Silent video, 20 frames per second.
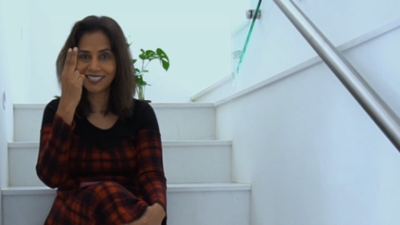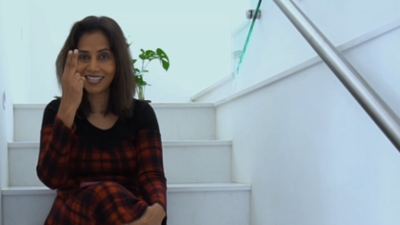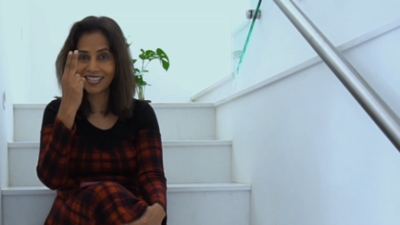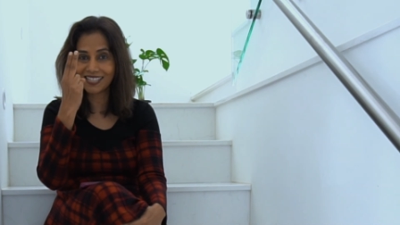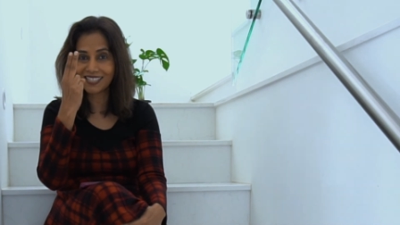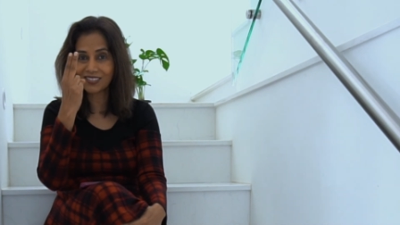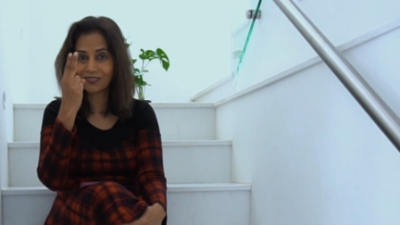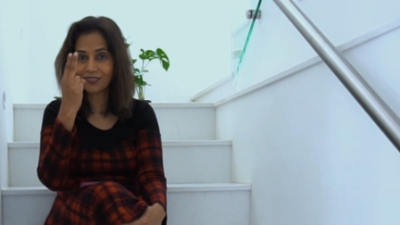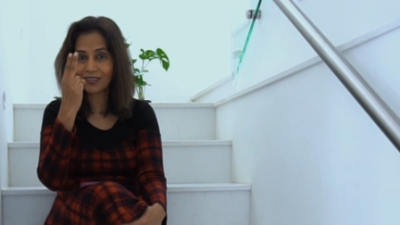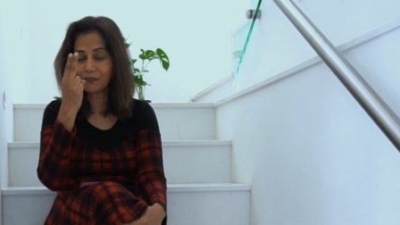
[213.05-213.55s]

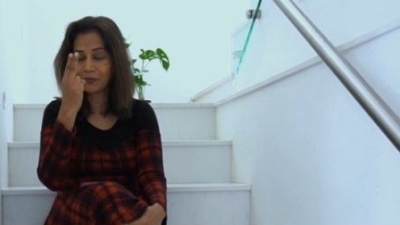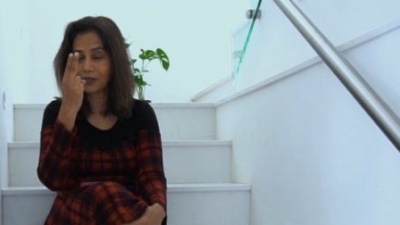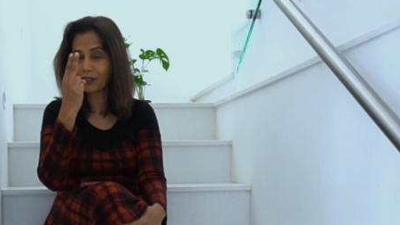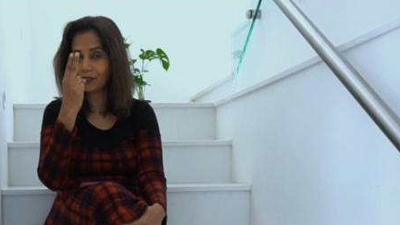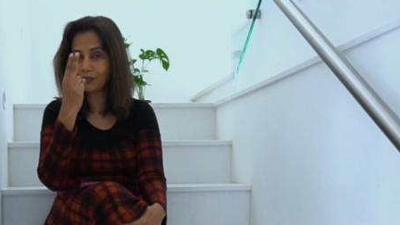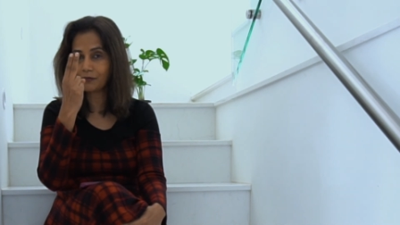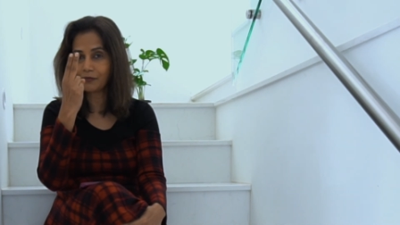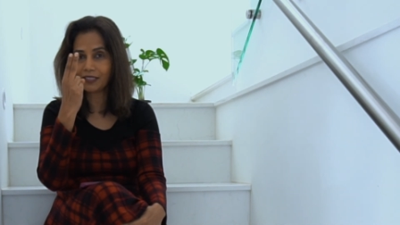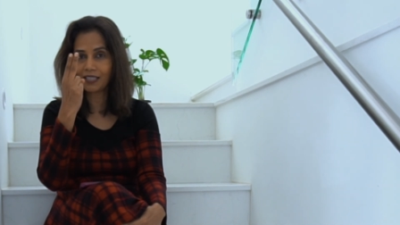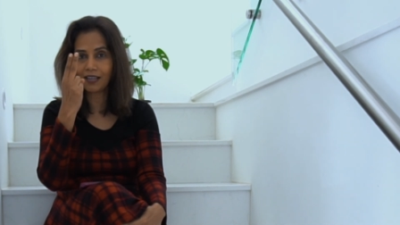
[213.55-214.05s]
sunscreen,
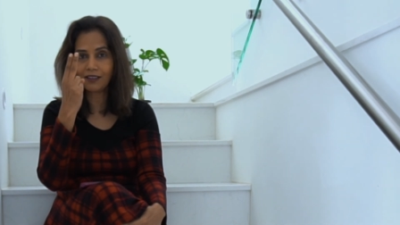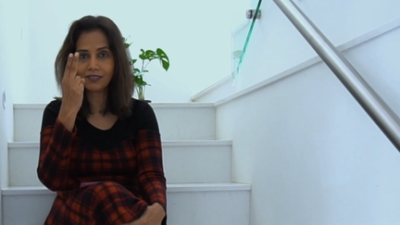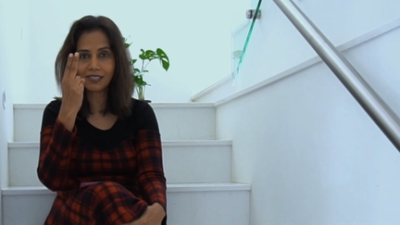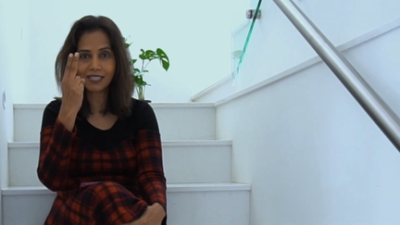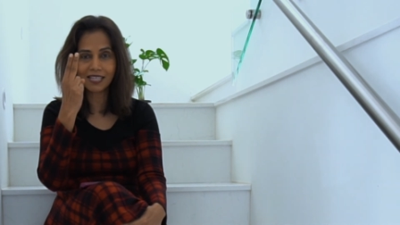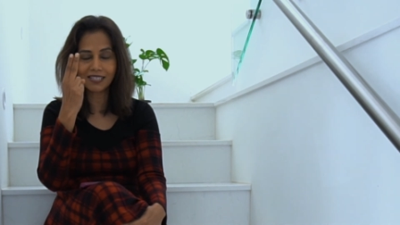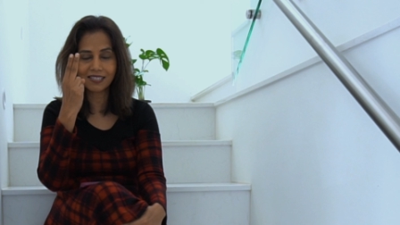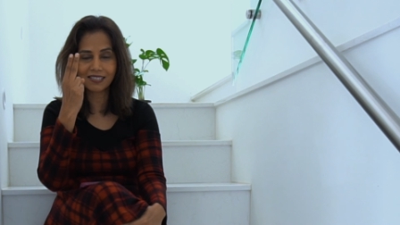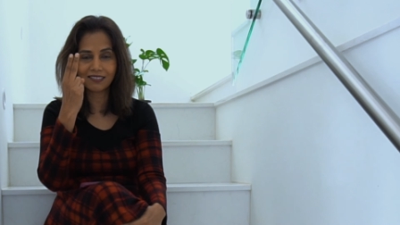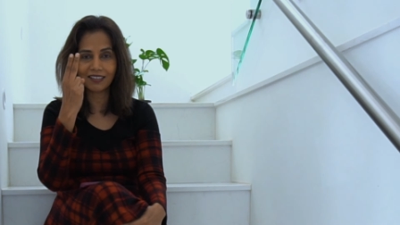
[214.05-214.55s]
because without
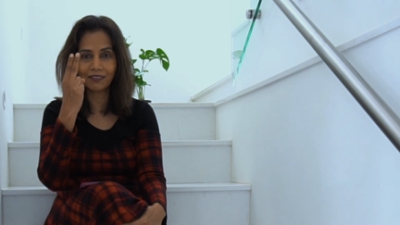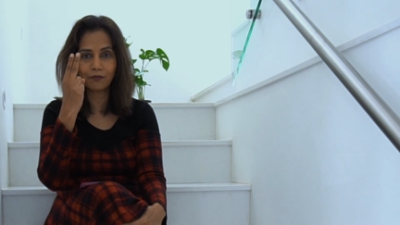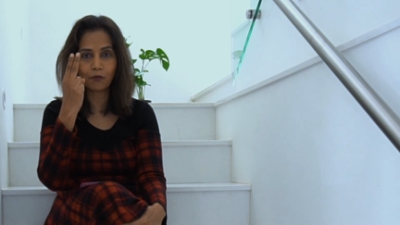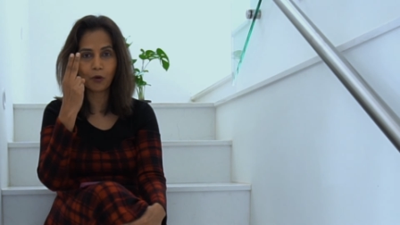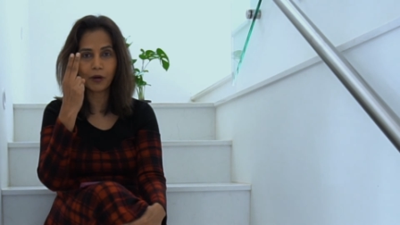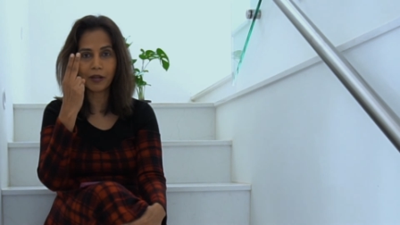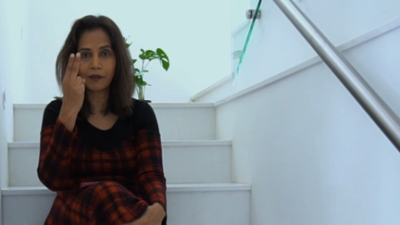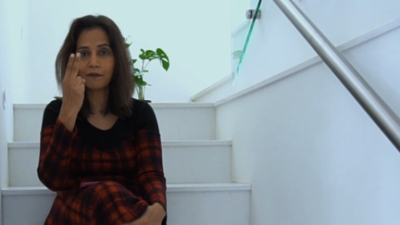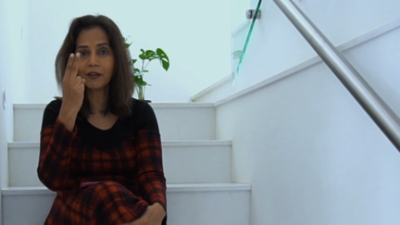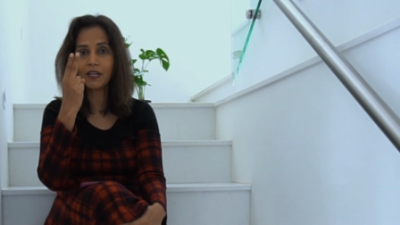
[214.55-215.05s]
sunscreen,
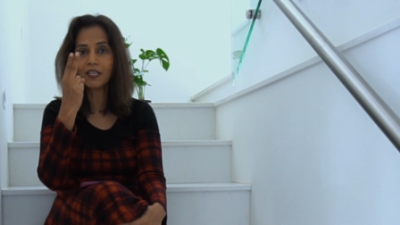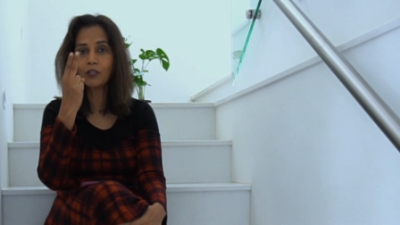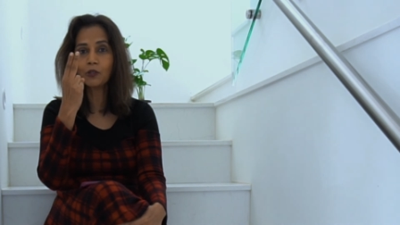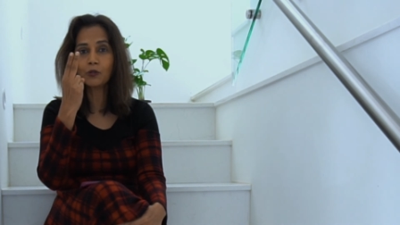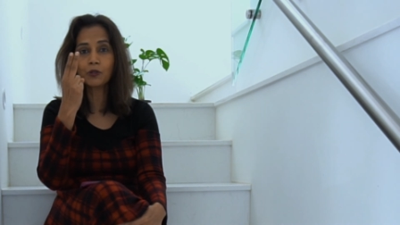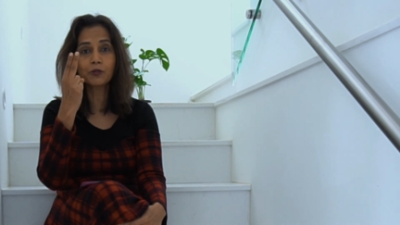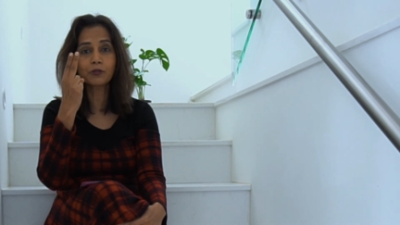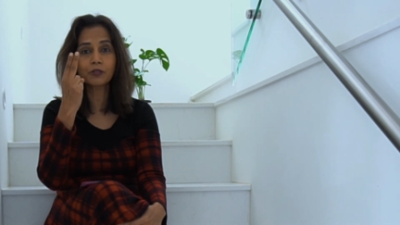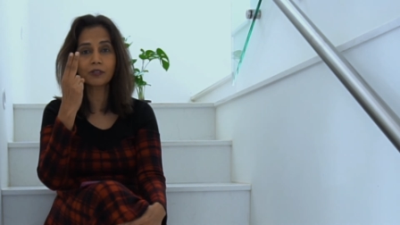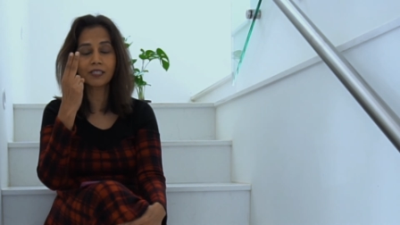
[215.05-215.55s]
whatever you
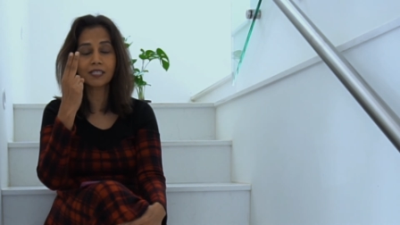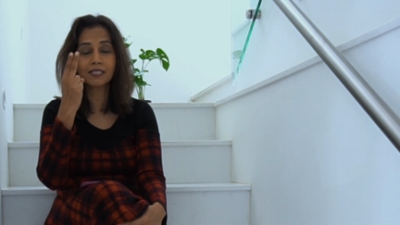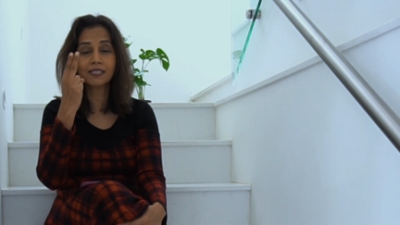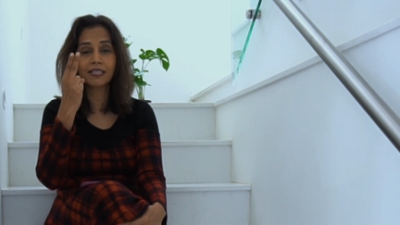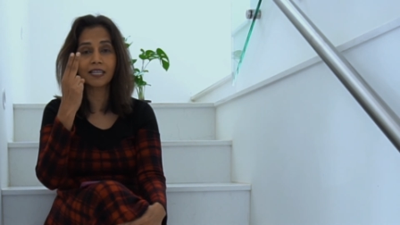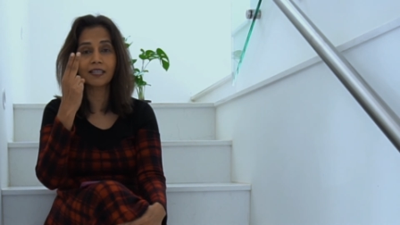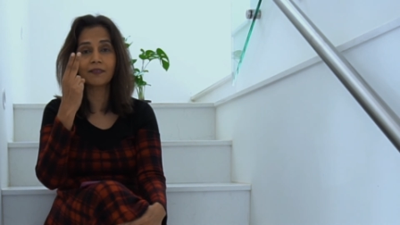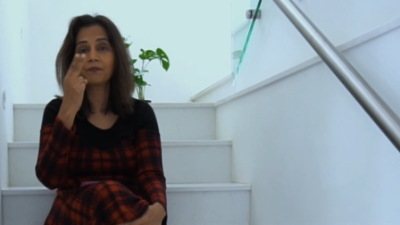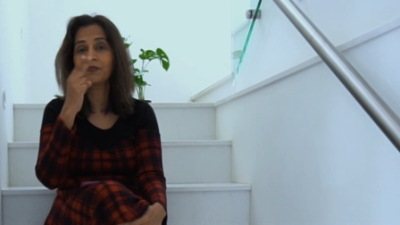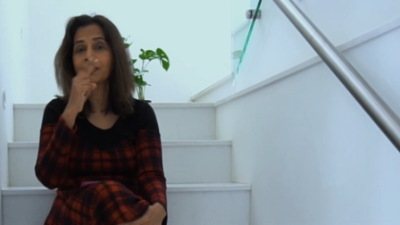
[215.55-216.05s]
use on the
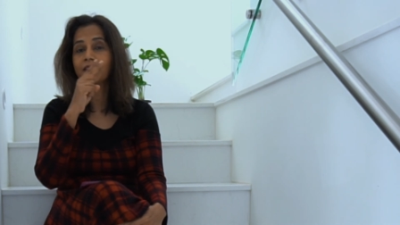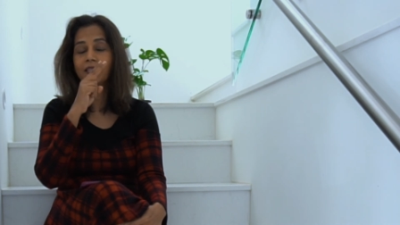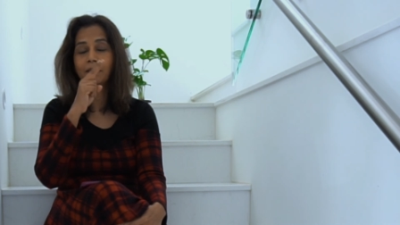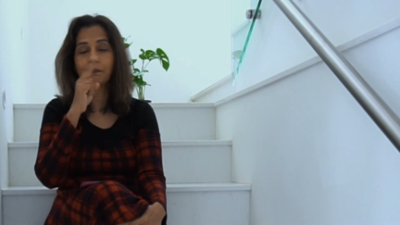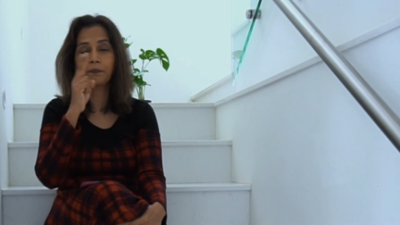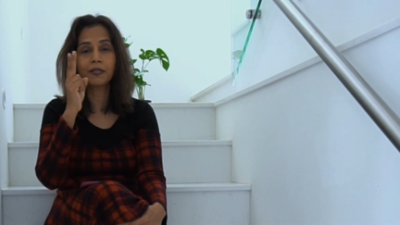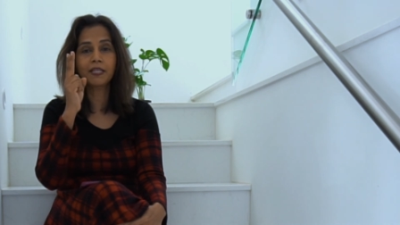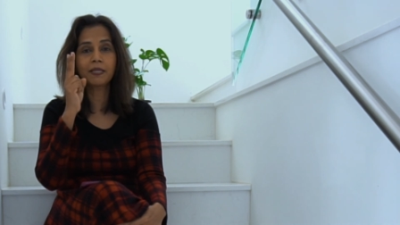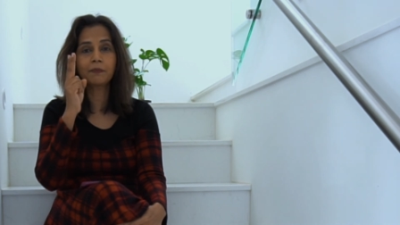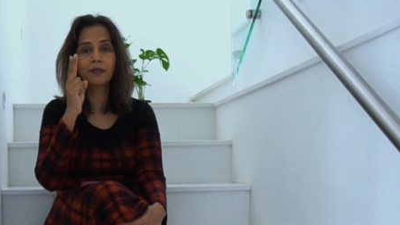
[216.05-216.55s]
skin, they're
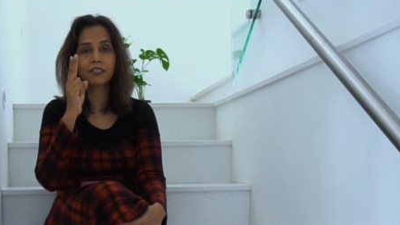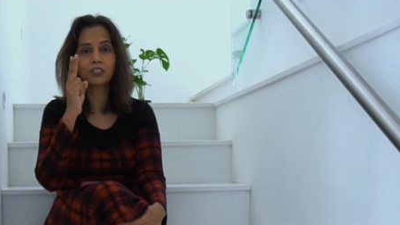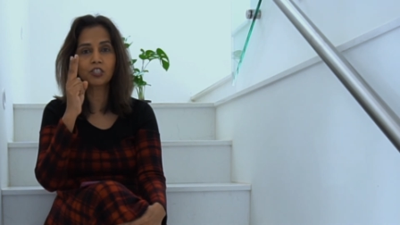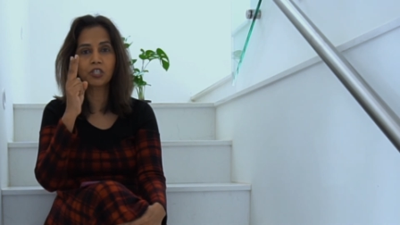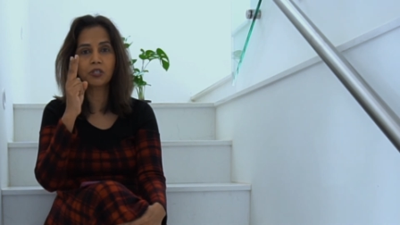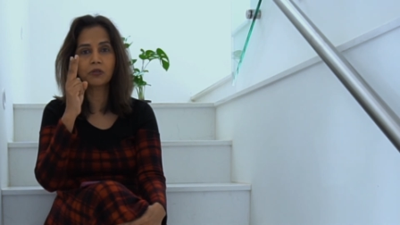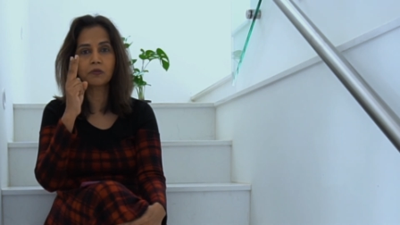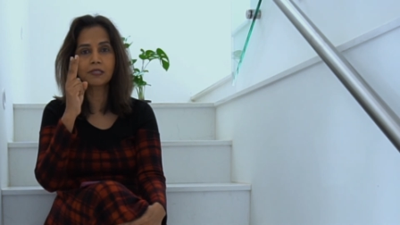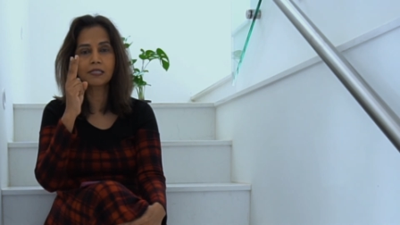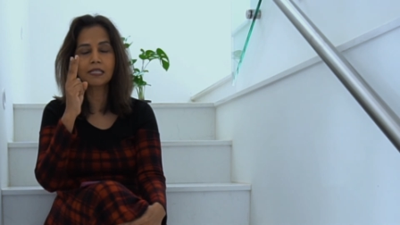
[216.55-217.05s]
pretty
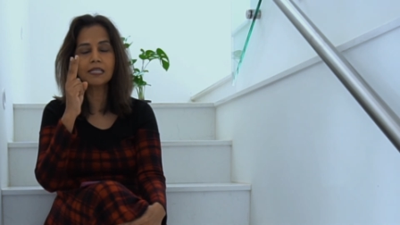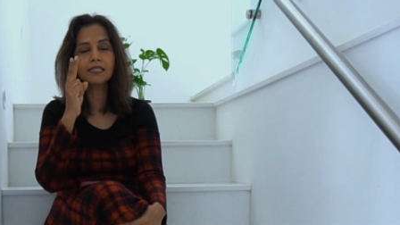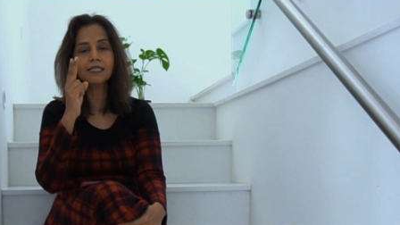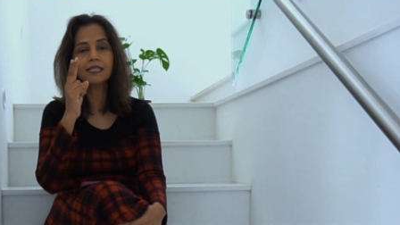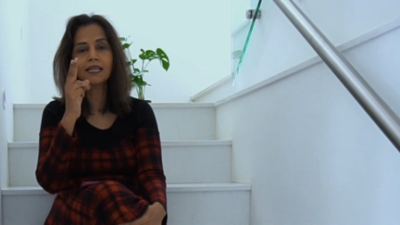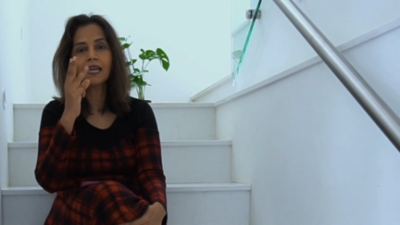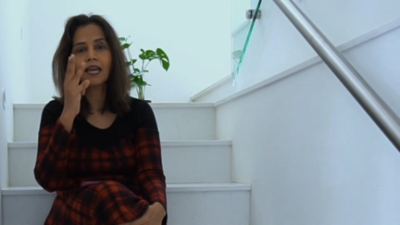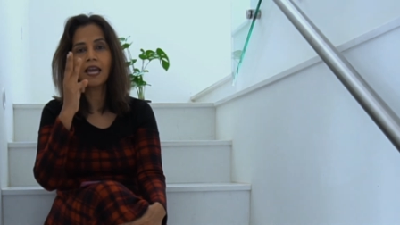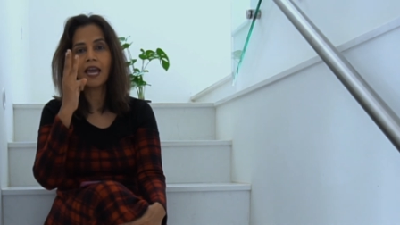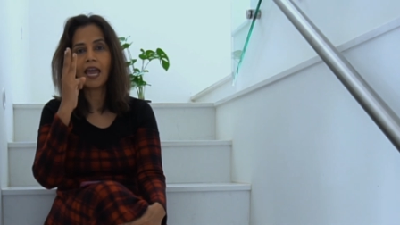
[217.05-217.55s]
much useless.